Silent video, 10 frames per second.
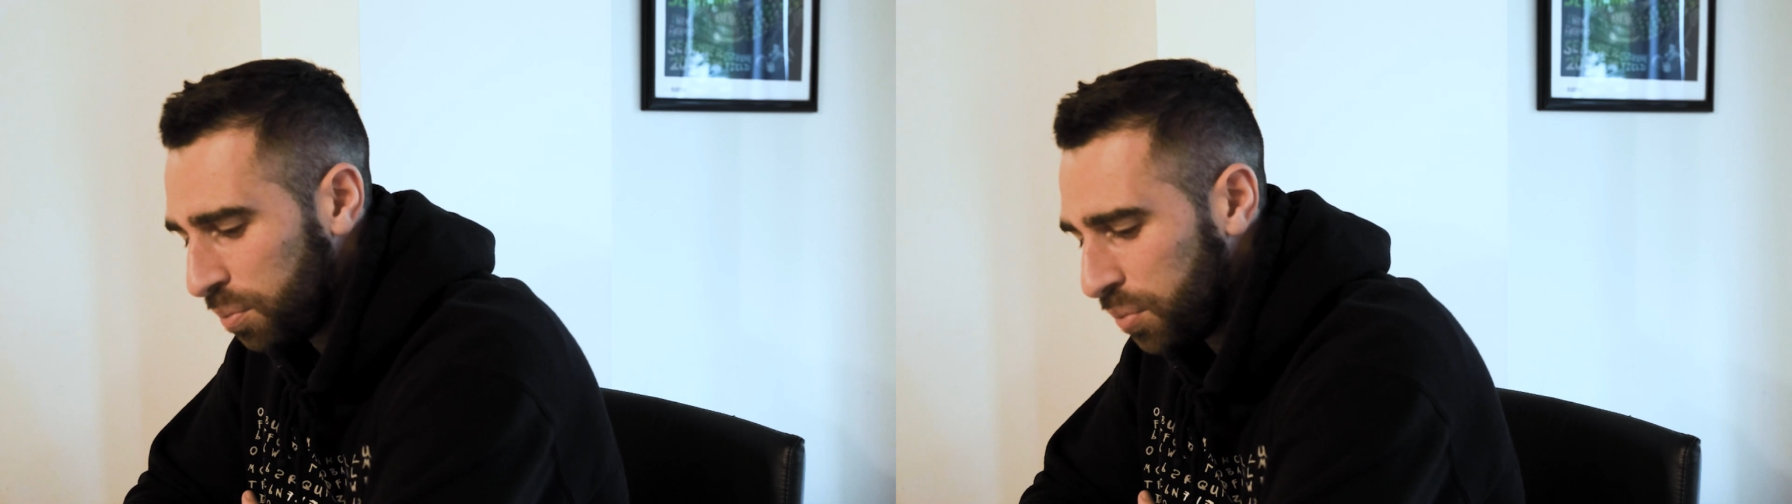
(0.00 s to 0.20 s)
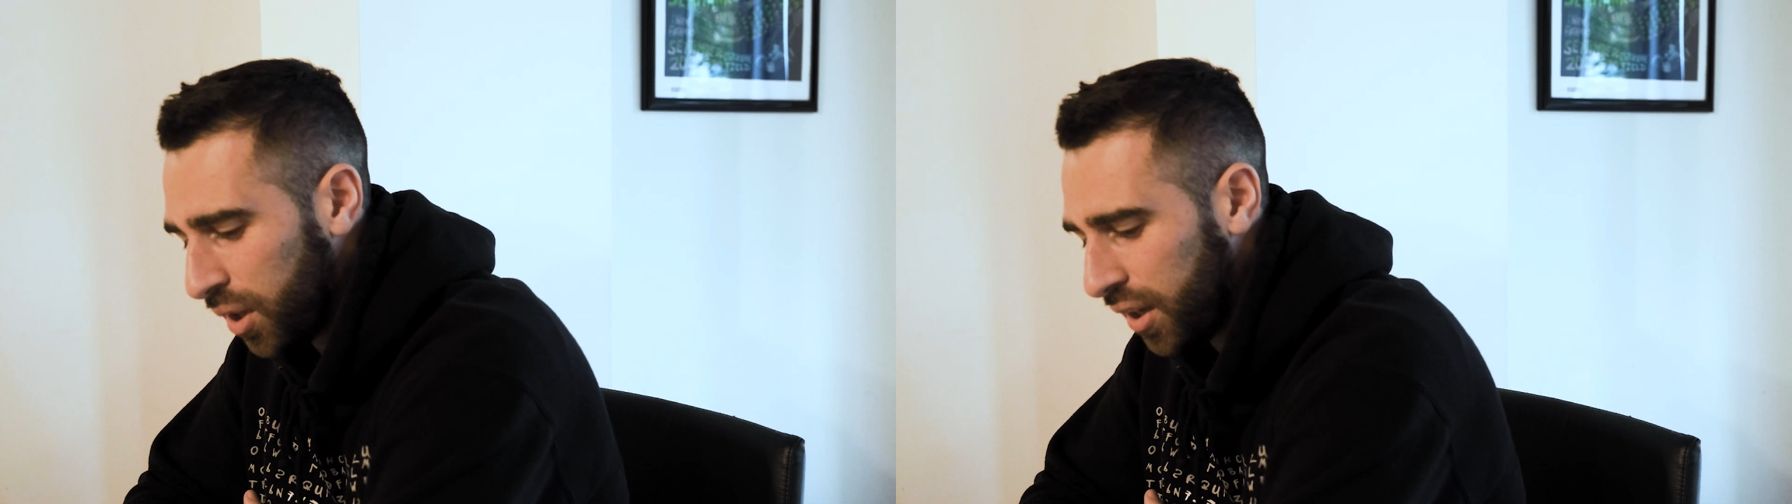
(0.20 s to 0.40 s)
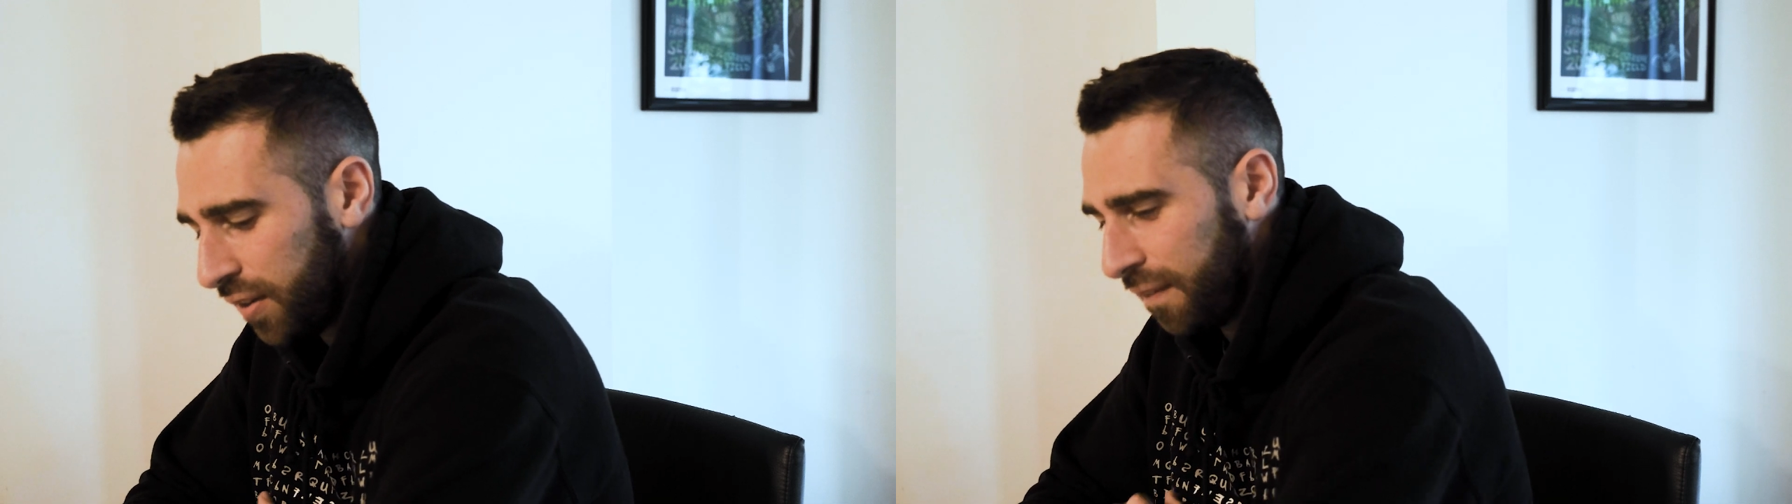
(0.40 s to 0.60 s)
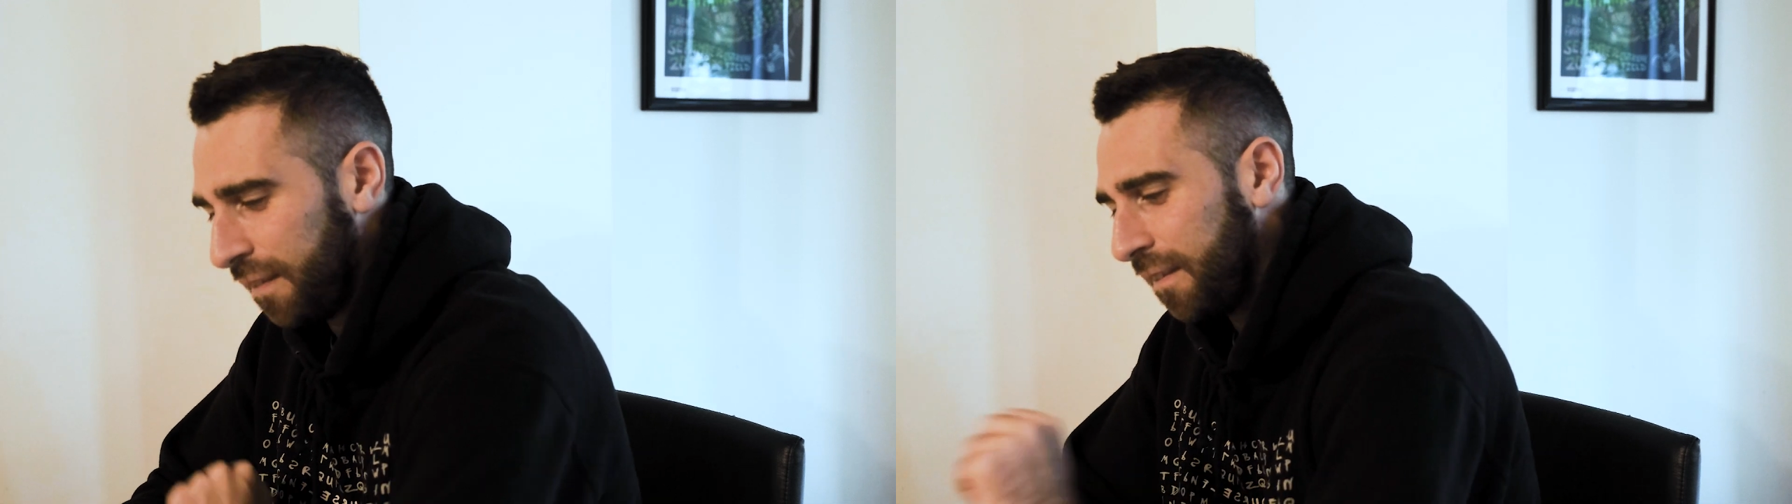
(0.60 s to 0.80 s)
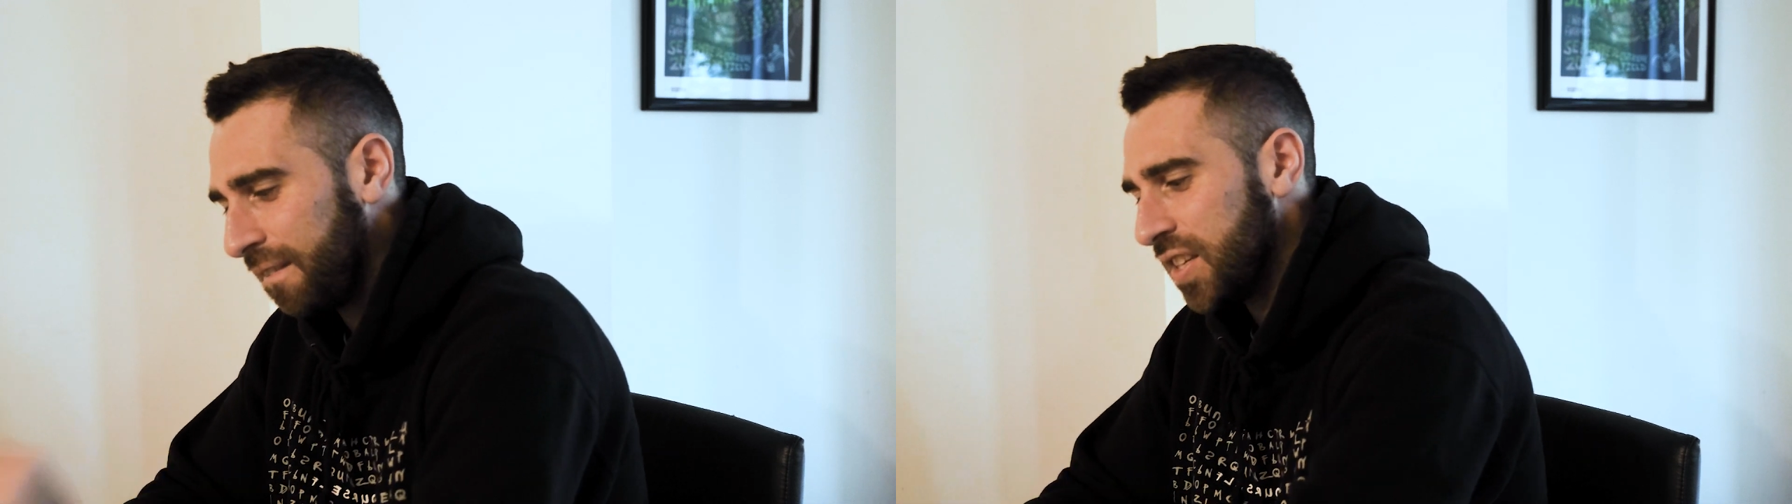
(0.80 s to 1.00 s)
But
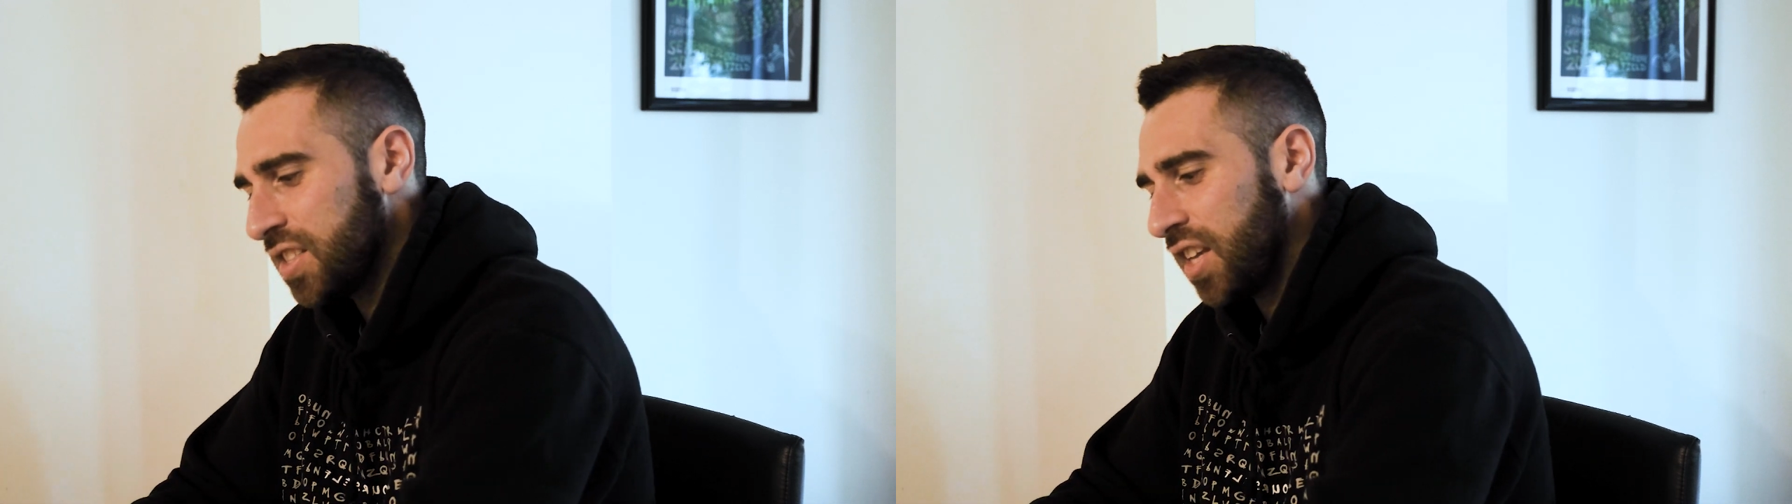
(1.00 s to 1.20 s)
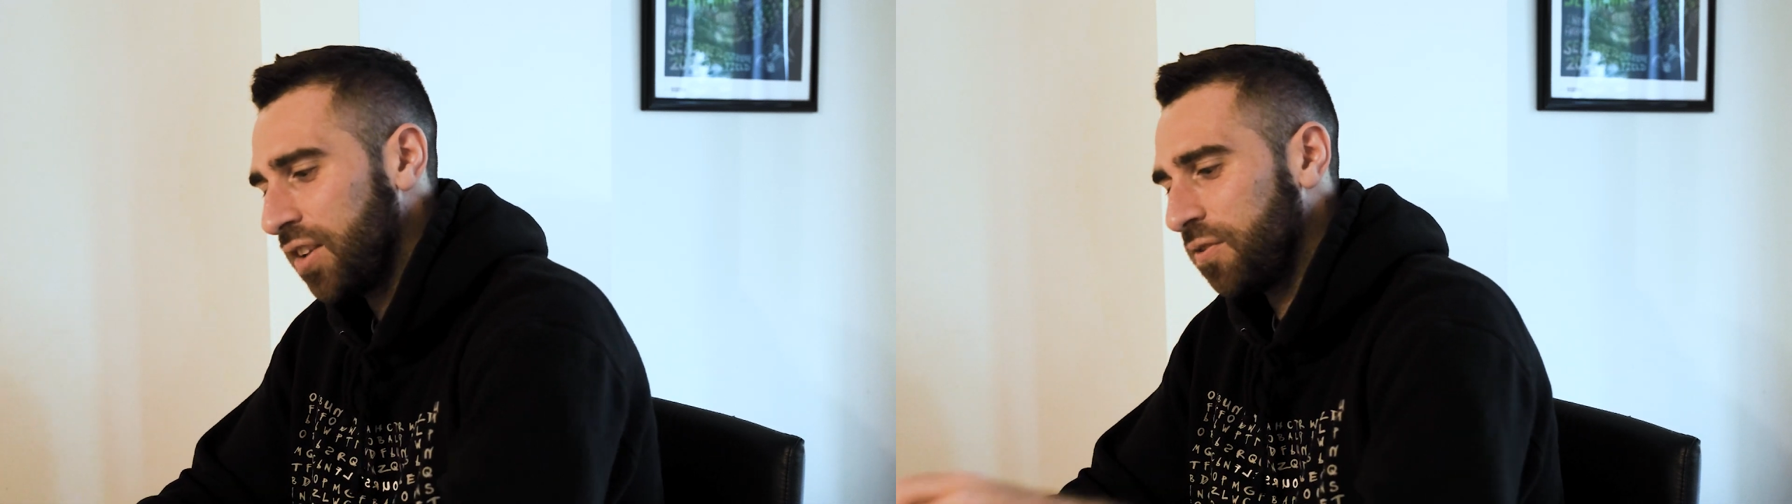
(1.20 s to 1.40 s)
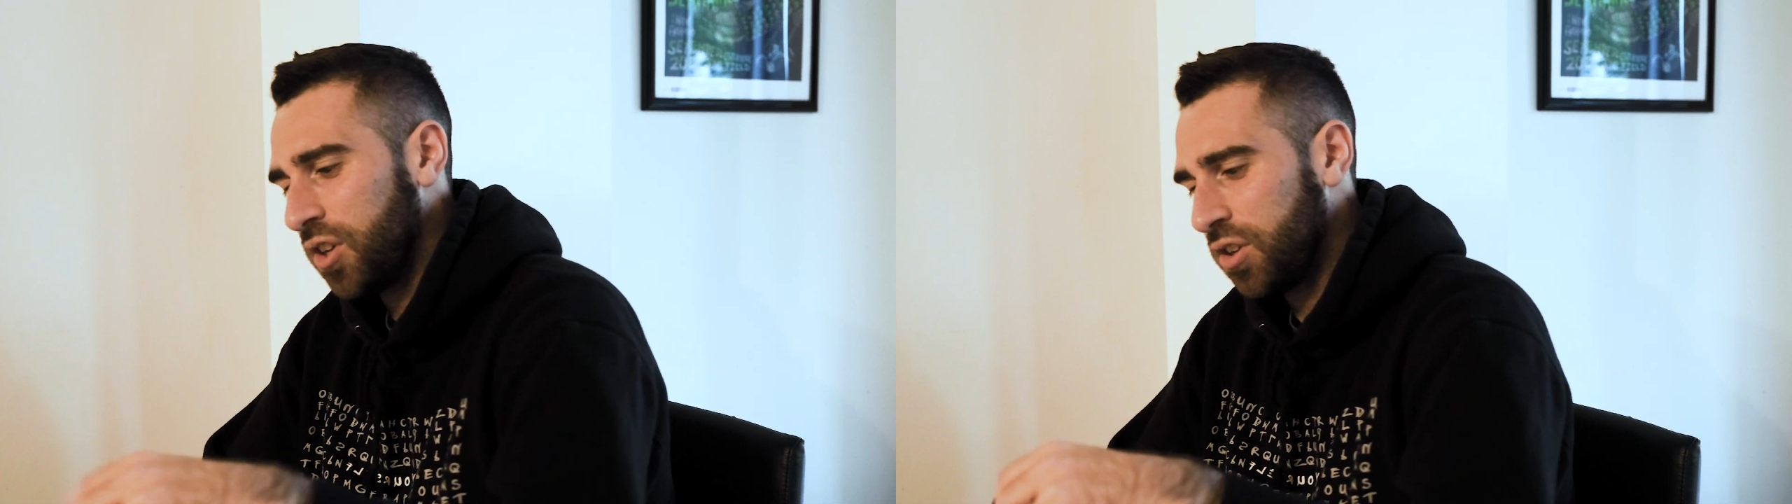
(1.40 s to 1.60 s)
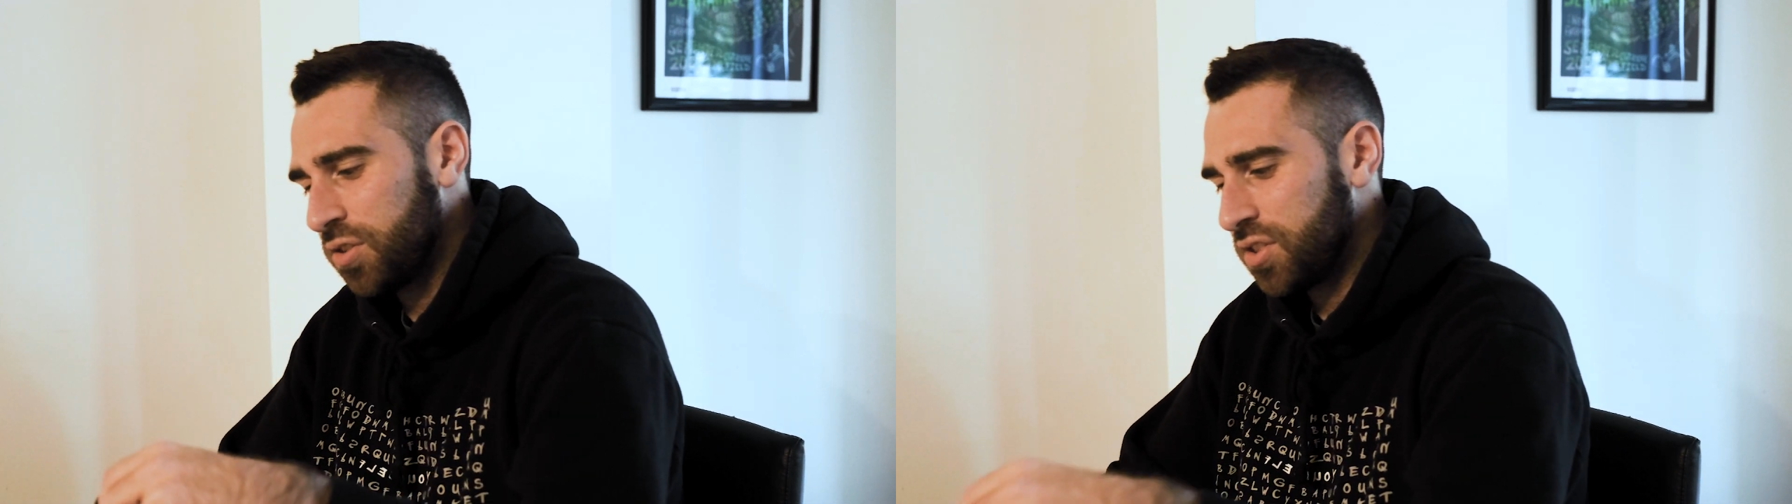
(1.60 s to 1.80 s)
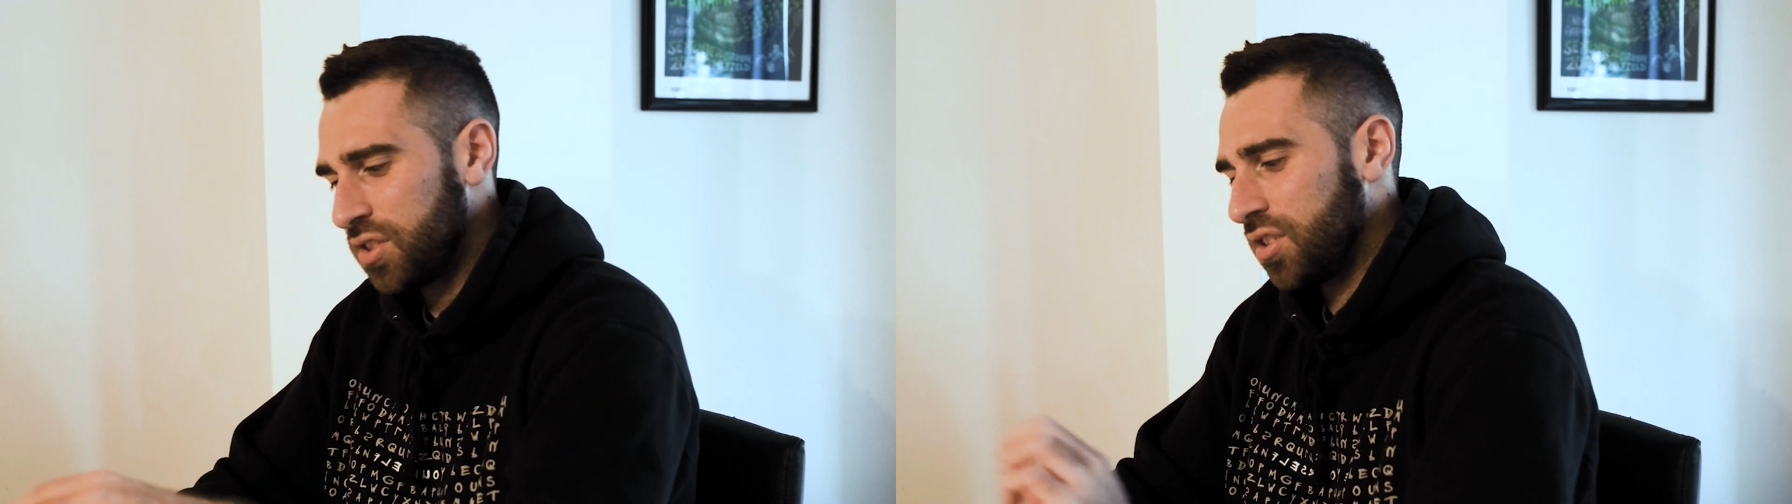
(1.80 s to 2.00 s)
these
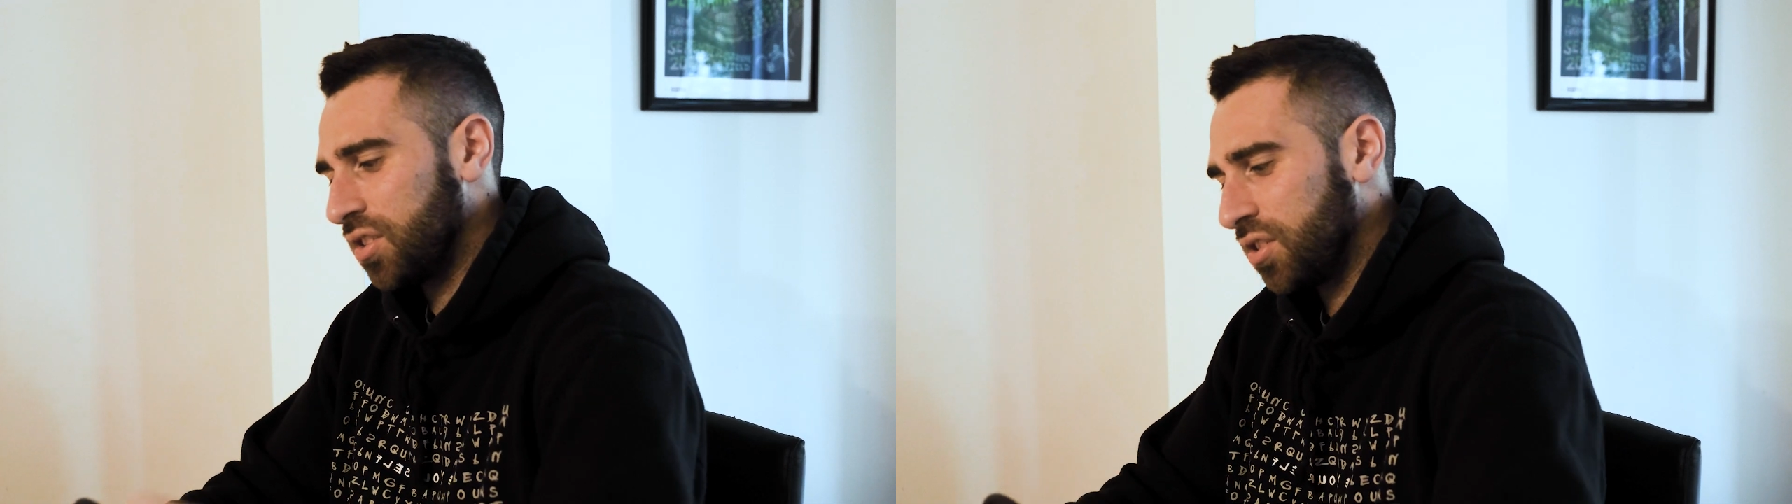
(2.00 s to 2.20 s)
headphones,